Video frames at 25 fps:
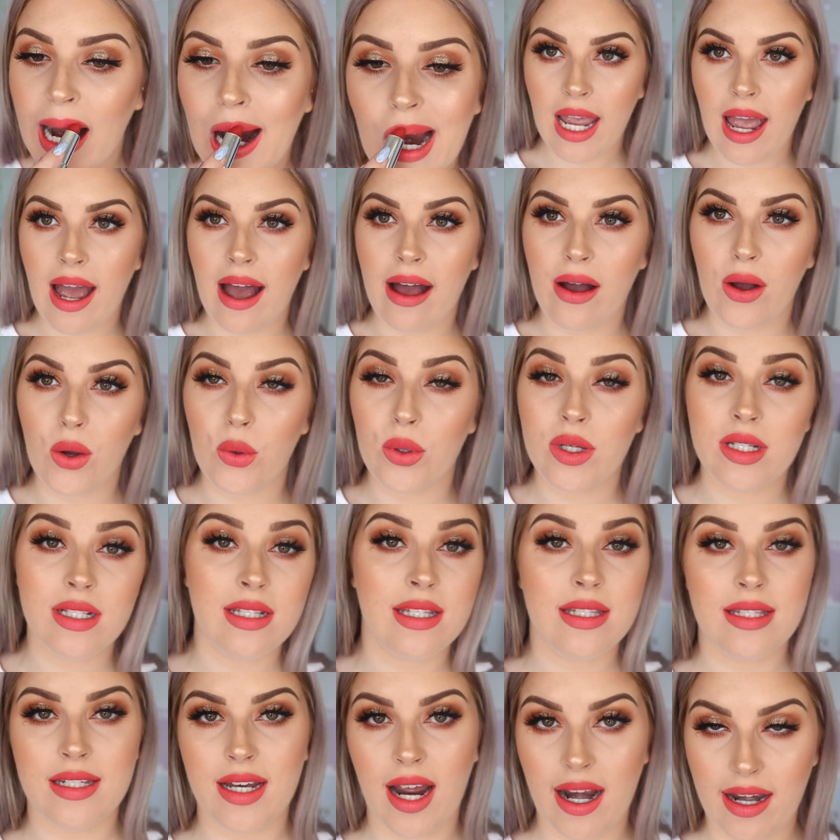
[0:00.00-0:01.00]
How
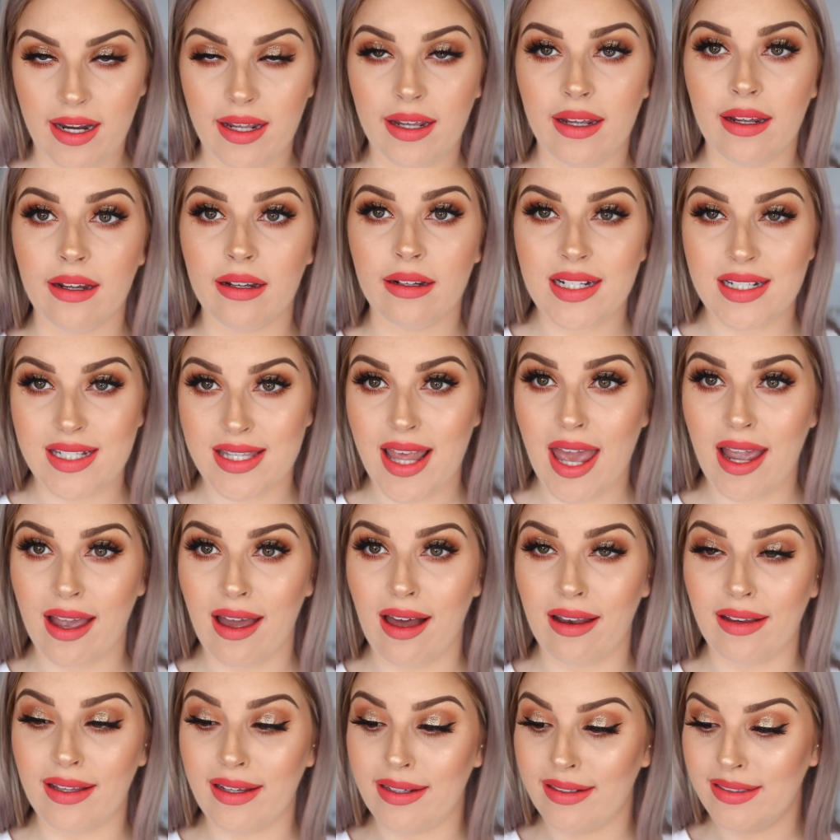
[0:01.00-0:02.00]
stunning is that
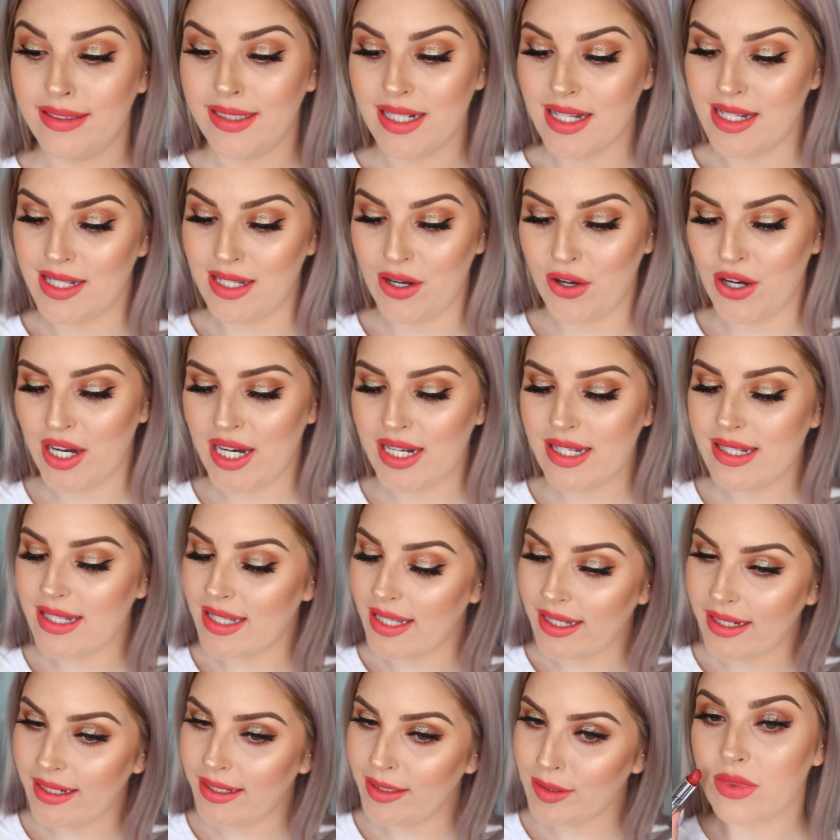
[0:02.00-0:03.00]
color?
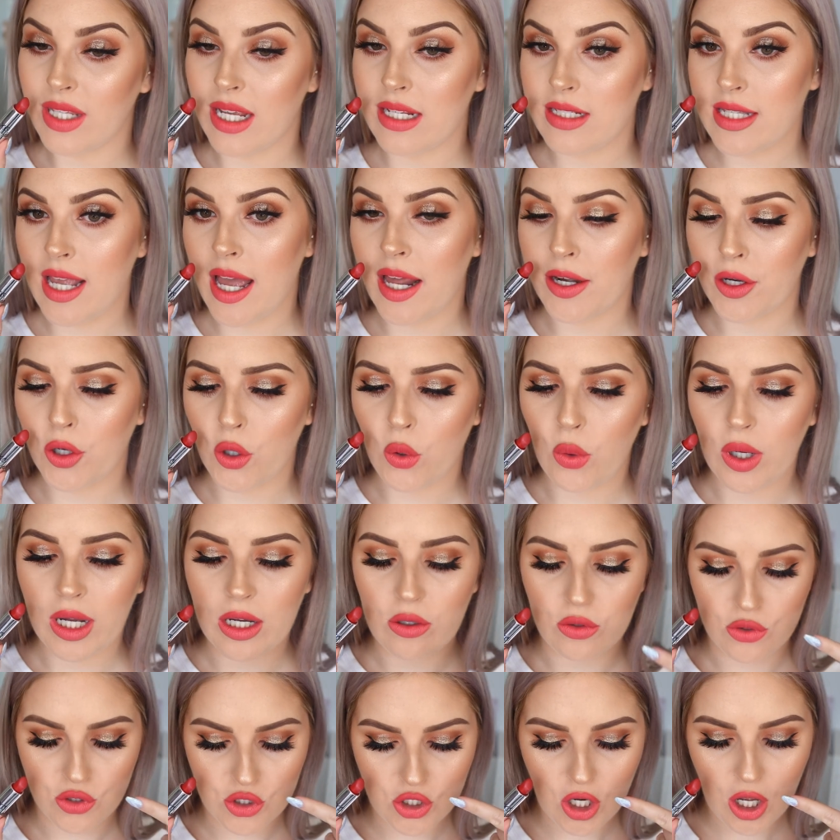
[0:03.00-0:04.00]
Seriously? That's
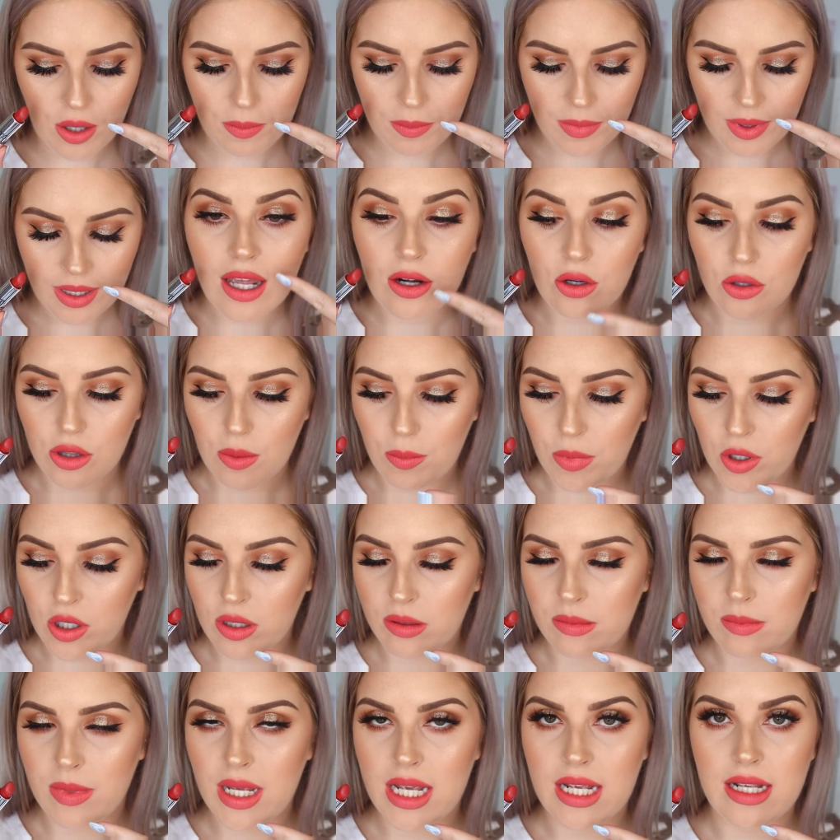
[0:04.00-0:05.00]
Harikoa on top, and on the
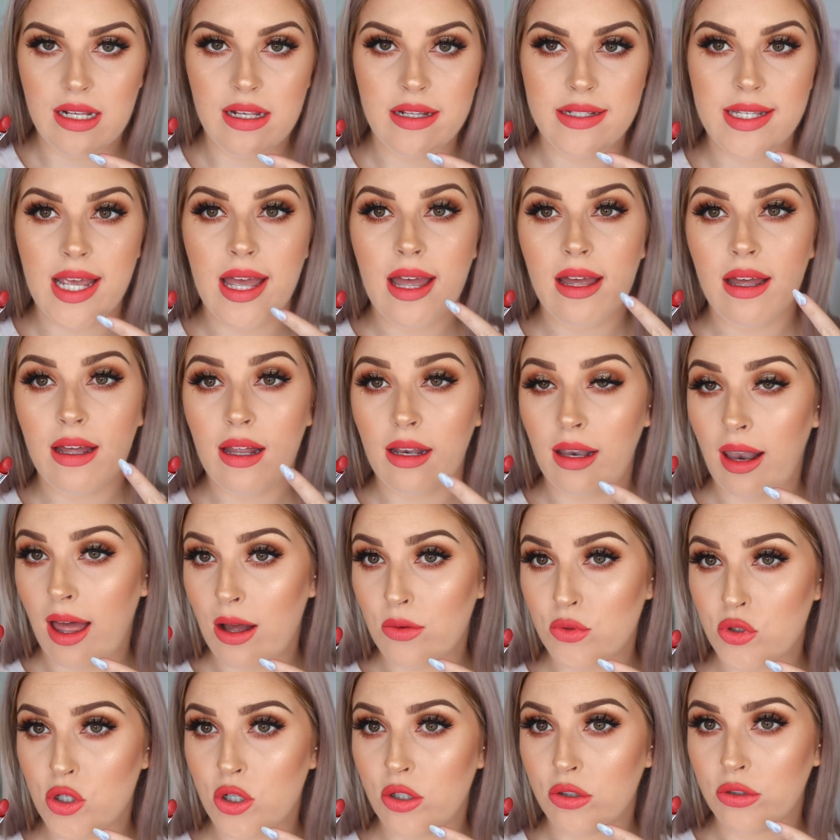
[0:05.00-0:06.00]
bottom is
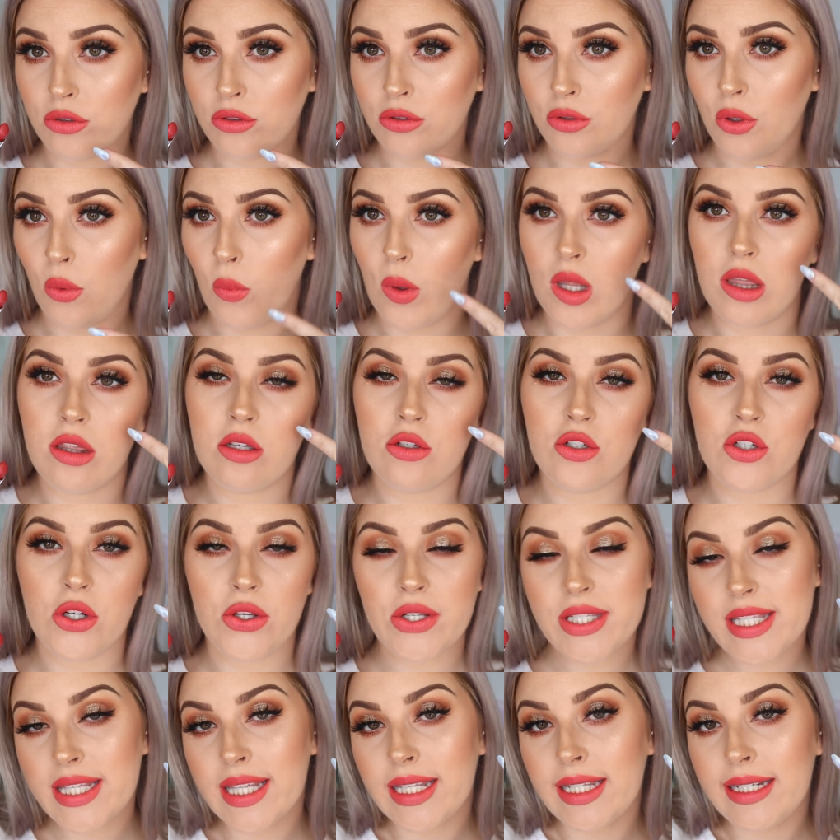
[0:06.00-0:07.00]
Laotong with
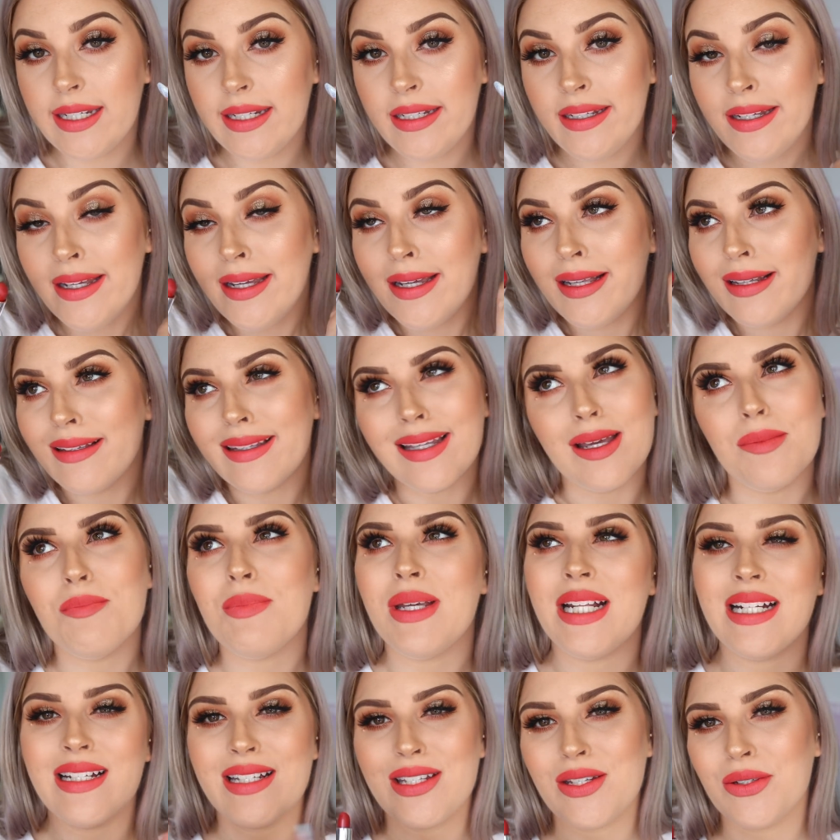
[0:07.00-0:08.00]
Jocelyn lip
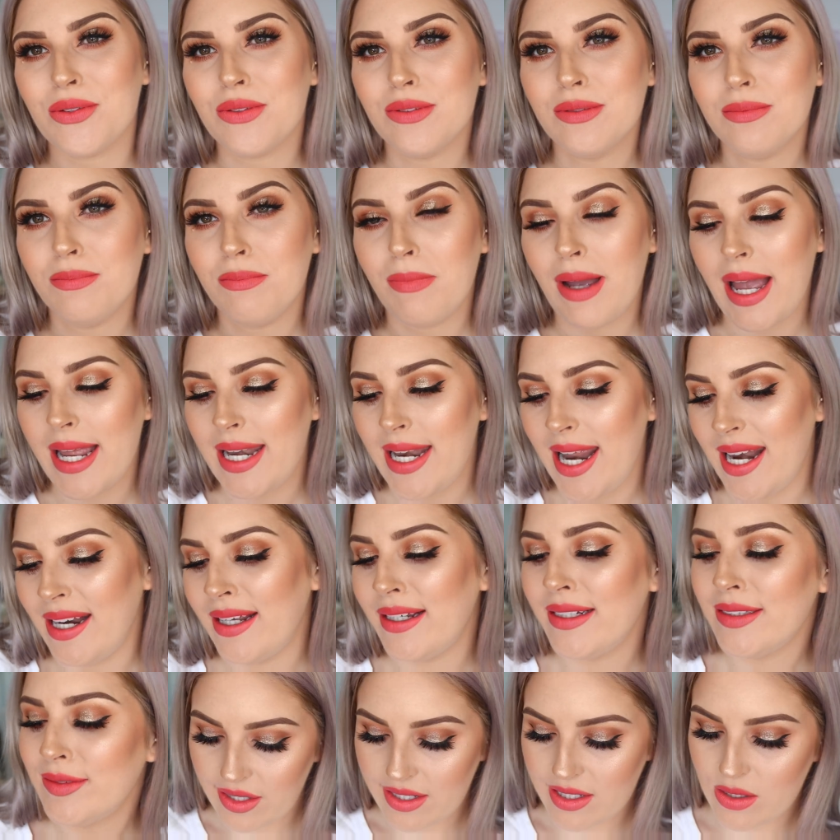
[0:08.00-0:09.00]
pencil, my
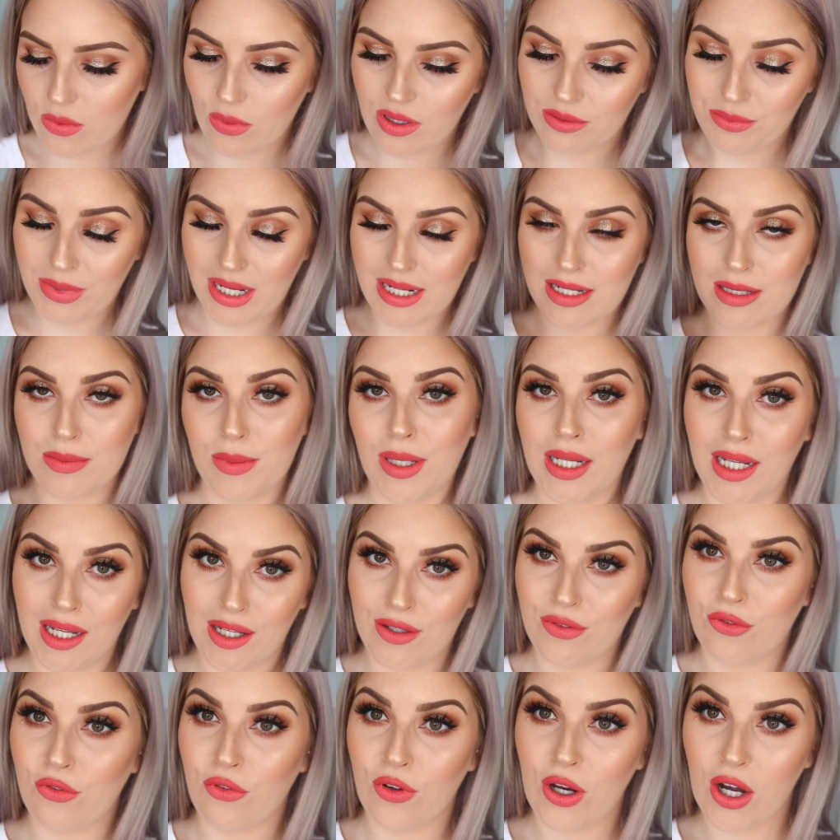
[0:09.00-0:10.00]
nana. This one makes me
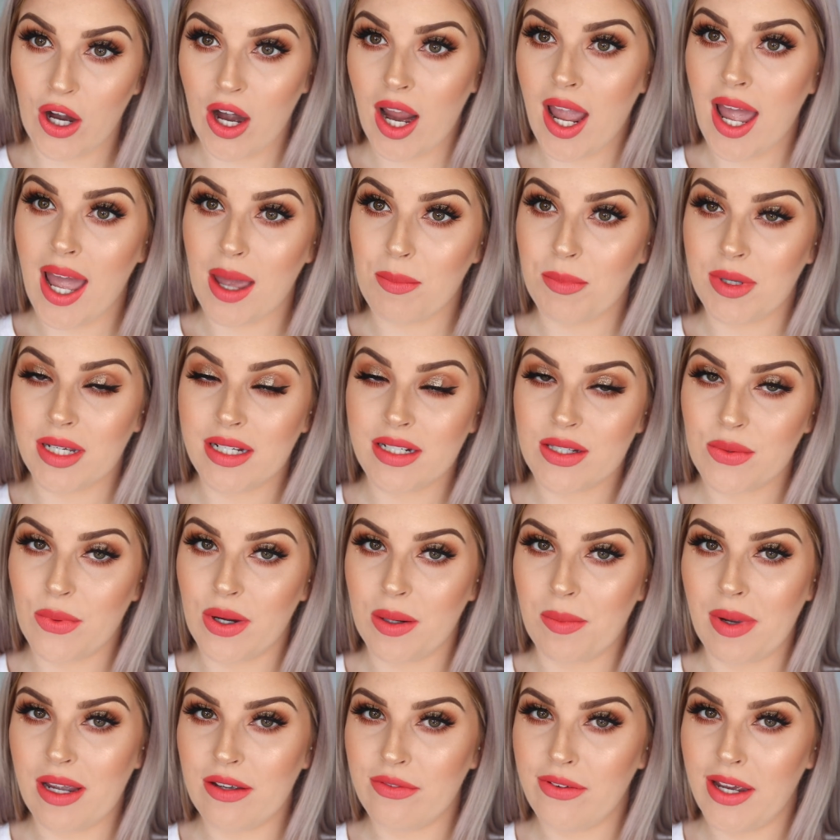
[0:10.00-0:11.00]
very happy. It's one of my